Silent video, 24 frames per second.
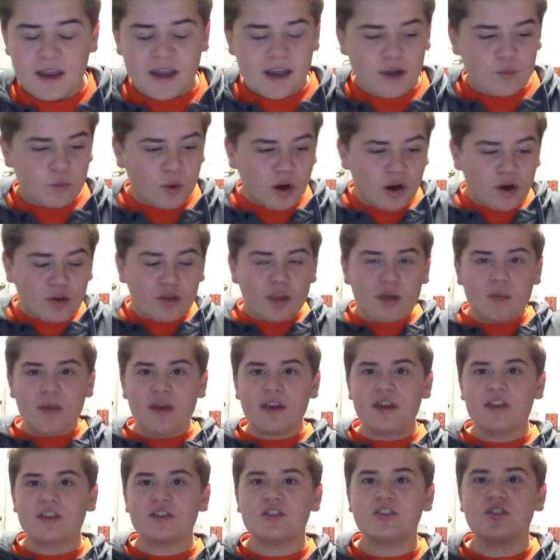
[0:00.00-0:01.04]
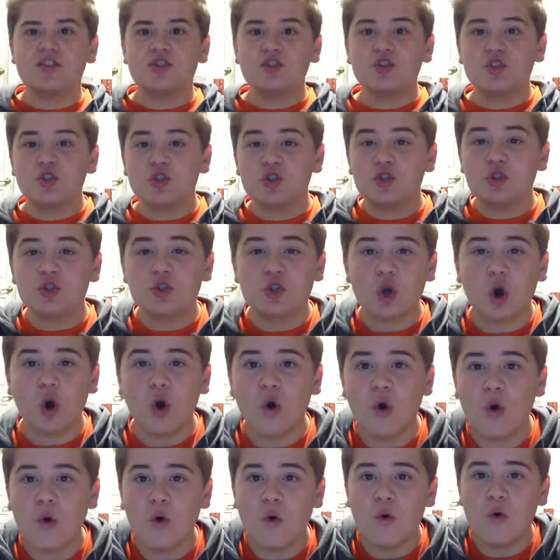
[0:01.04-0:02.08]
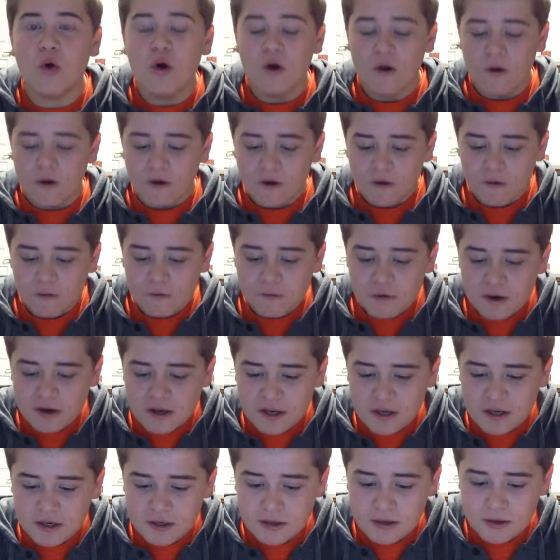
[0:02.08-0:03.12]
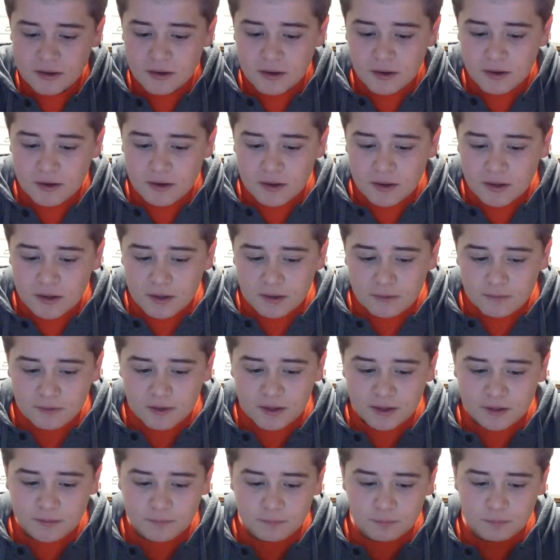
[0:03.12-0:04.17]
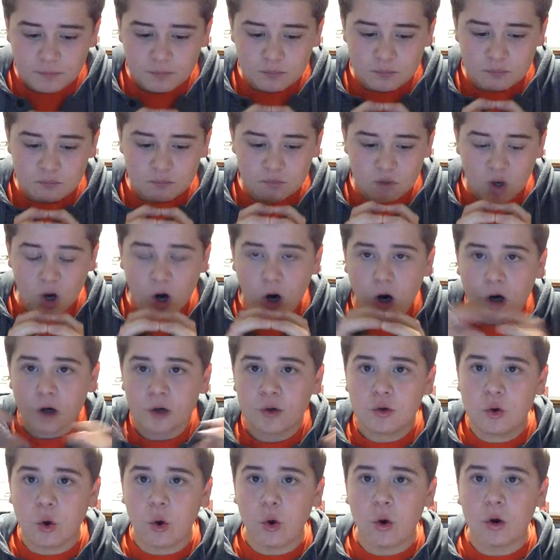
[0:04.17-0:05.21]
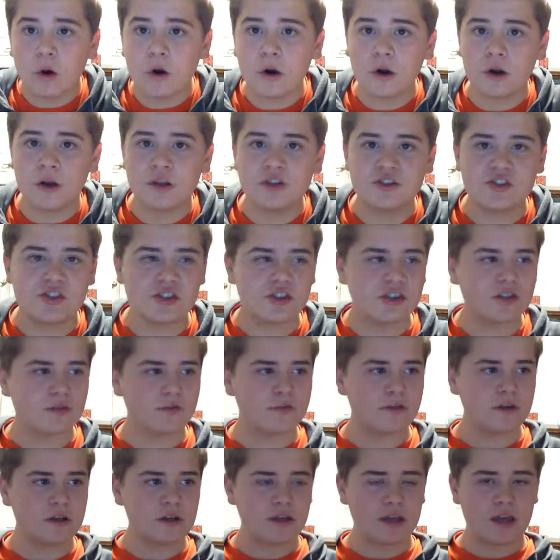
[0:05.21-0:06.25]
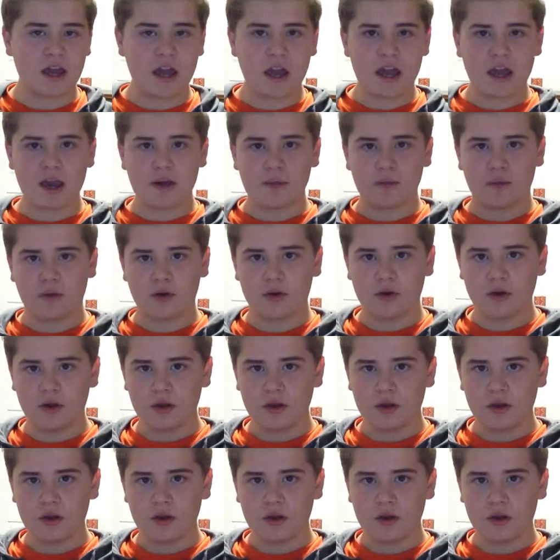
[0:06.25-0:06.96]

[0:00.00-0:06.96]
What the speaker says: And why do they make it so freaking like hardcore? It's just a freaking game.